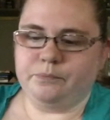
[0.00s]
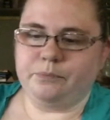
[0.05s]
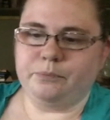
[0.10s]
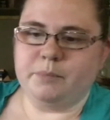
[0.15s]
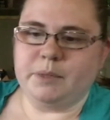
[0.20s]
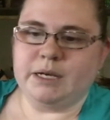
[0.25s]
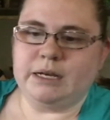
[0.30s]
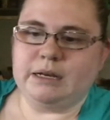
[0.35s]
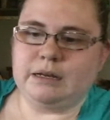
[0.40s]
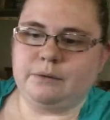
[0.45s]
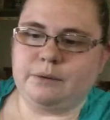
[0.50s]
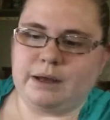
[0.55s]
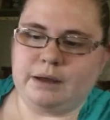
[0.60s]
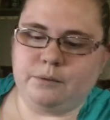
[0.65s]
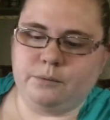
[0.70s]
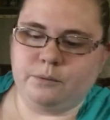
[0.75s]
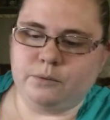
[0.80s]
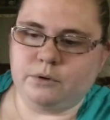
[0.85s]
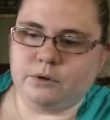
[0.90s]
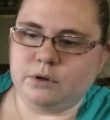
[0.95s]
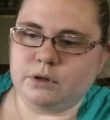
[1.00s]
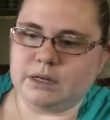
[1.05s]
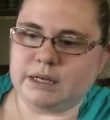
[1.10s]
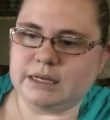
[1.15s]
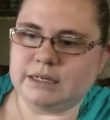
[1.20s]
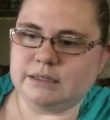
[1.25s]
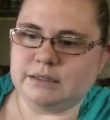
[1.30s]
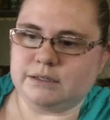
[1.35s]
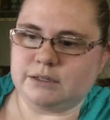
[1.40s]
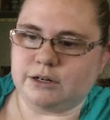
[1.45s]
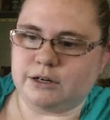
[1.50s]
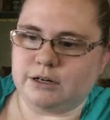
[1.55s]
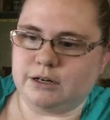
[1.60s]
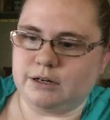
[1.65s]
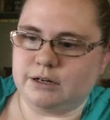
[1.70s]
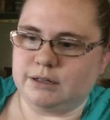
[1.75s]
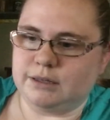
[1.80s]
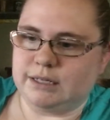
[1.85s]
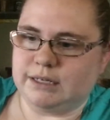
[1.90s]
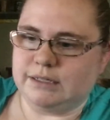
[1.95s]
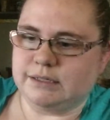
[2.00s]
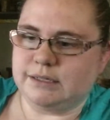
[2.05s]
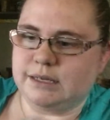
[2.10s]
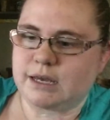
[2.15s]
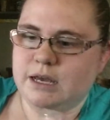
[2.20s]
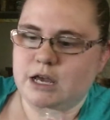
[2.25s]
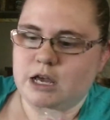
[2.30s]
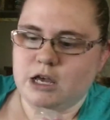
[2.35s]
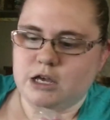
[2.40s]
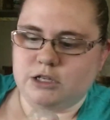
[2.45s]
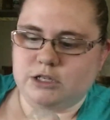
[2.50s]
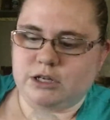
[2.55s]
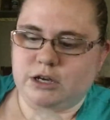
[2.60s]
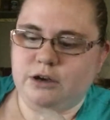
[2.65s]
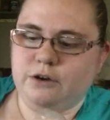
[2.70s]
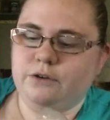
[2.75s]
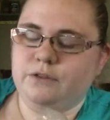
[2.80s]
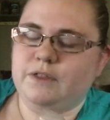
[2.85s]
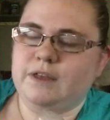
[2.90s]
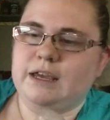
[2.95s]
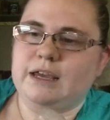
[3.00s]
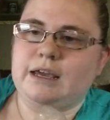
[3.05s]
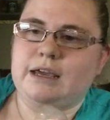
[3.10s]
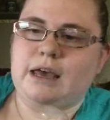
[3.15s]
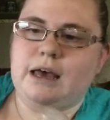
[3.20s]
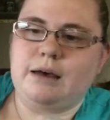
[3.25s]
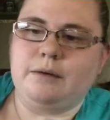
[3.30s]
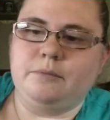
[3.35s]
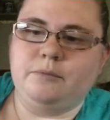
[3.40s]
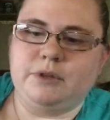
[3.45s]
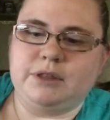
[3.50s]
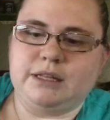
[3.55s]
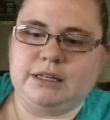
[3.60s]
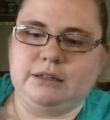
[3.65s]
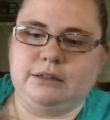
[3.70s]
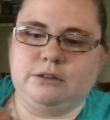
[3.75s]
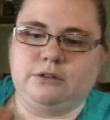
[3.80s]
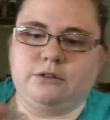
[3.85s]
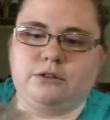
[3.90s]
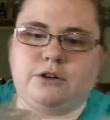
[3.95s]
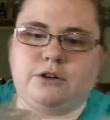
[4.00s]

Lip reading: But anyway, we'll get started on these. So they come with the little